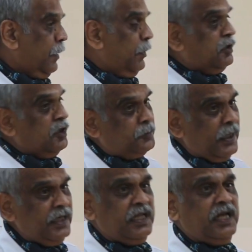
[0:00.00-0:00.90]
But
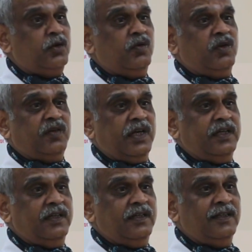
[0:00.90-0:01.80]
despite that, you will find
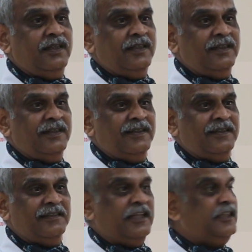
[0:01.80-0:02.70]

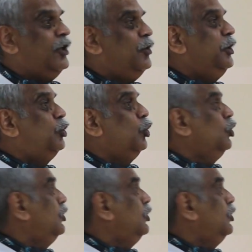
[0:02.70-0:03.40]
that there will be 2